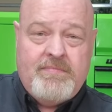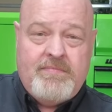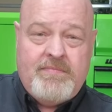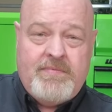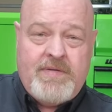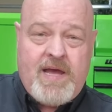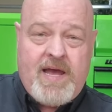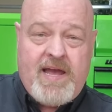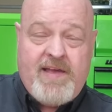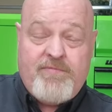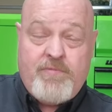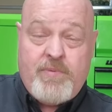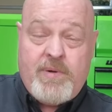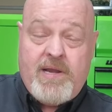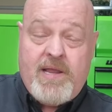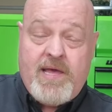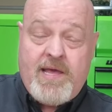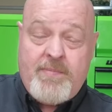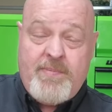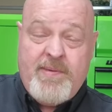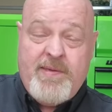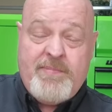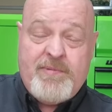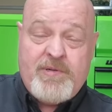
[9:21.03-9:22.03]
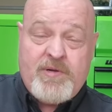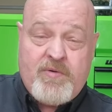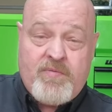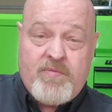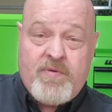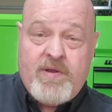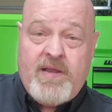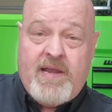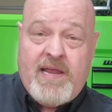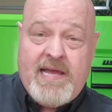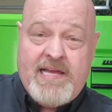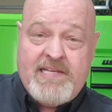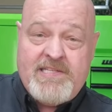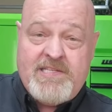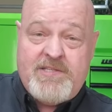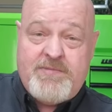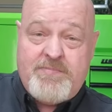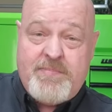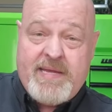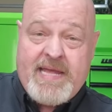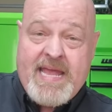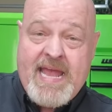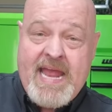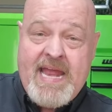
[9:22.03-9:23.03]
knife. What a lot of people don't realize is
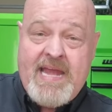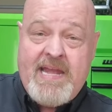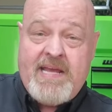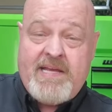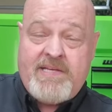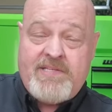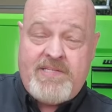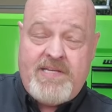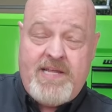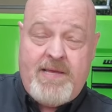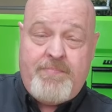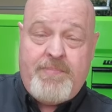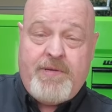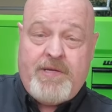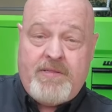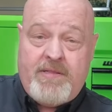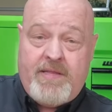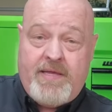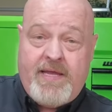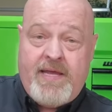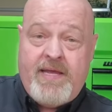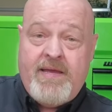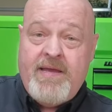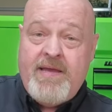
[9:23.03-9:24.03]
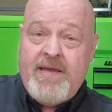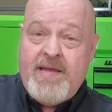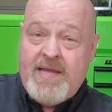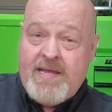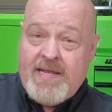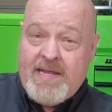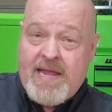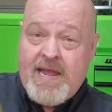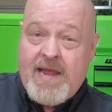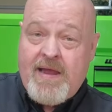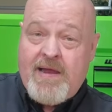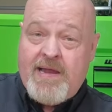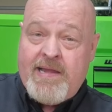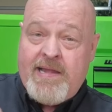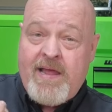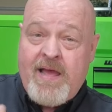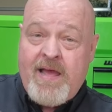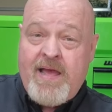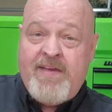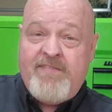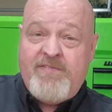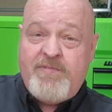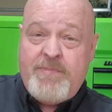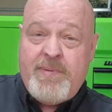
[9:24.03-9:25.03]
mechanics typically carry
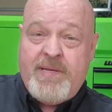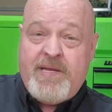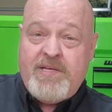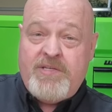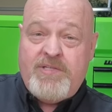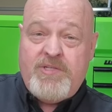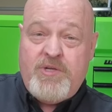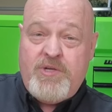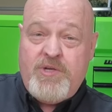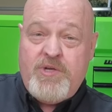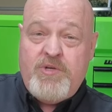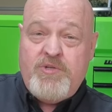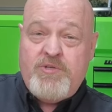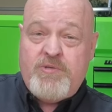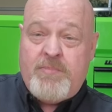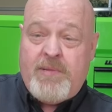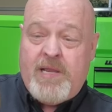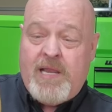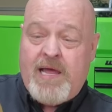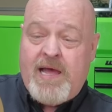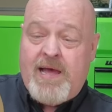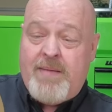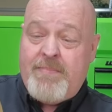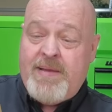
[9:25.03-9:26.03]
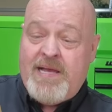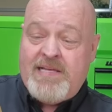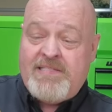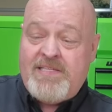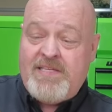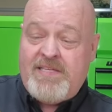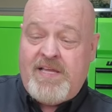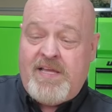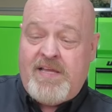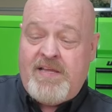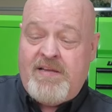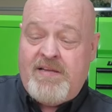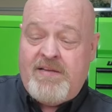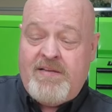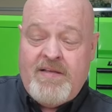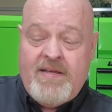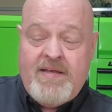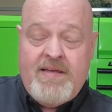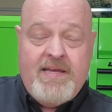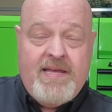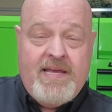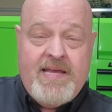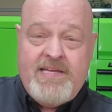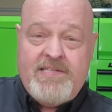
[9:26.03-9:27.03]
knives because you use them a lot. My son,
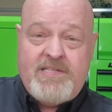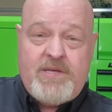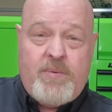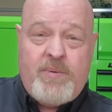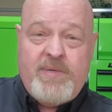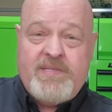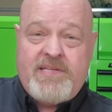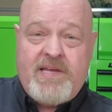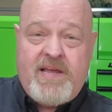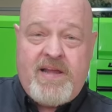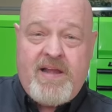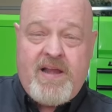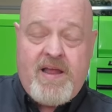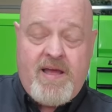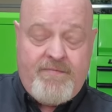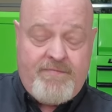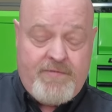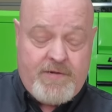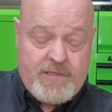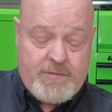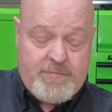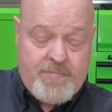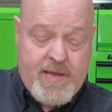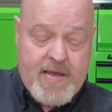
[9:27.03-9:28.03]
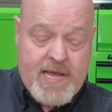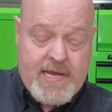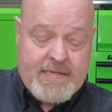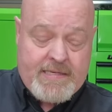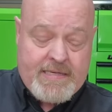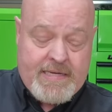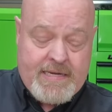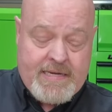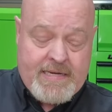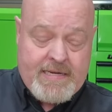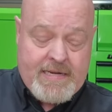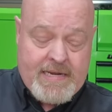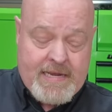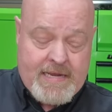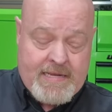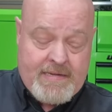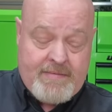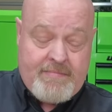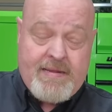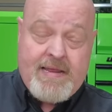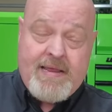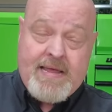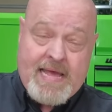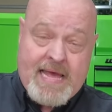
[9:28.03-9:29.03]
he's always got a knife in his pocket, and
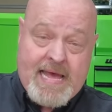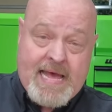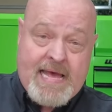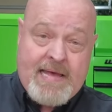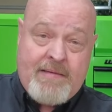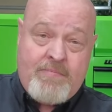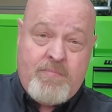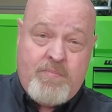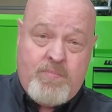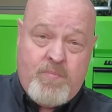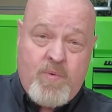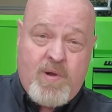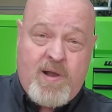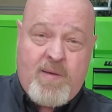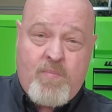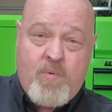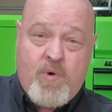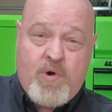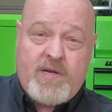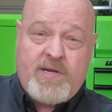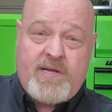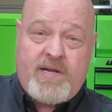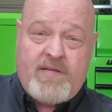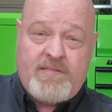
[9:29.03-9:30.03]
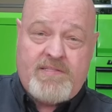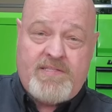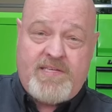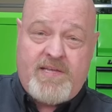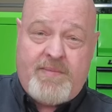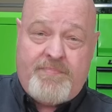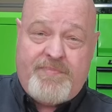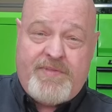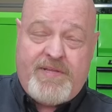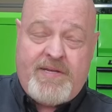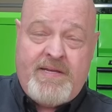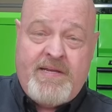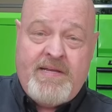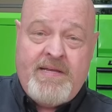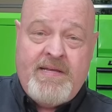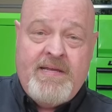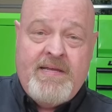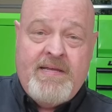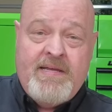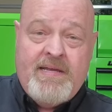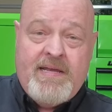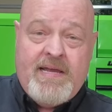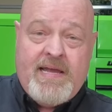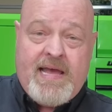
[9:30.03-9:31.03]
when I'm working on something,
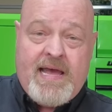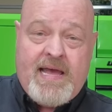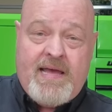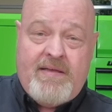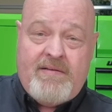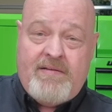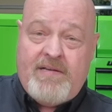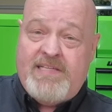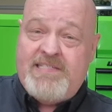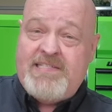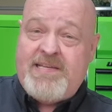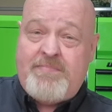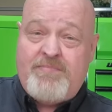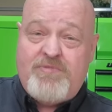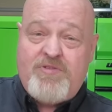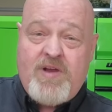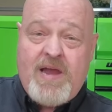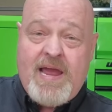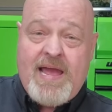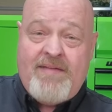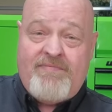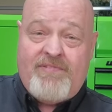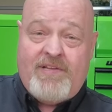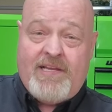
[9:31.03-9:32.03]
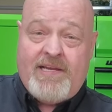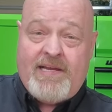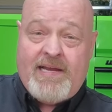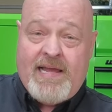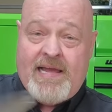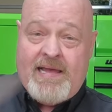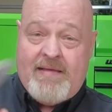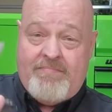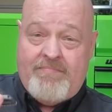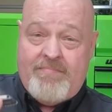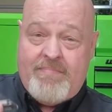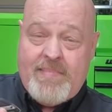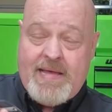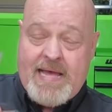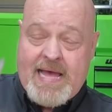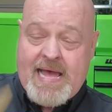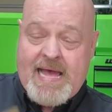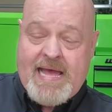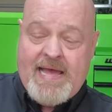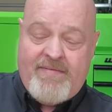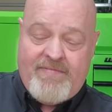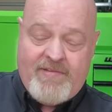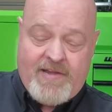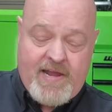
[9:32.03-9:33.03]
unless I'm traveling, I
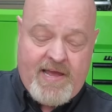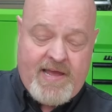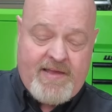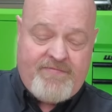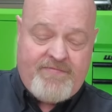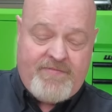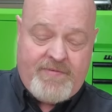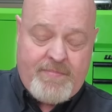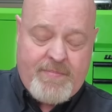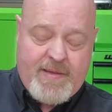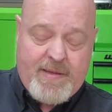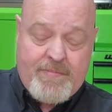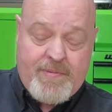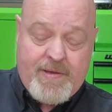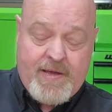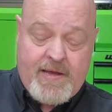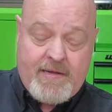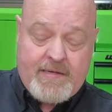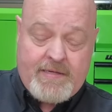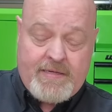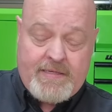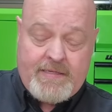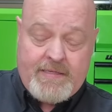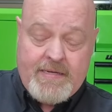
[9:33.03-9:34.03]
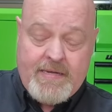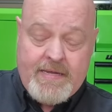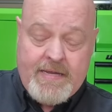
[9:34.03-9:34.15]
have a knife in my pocket.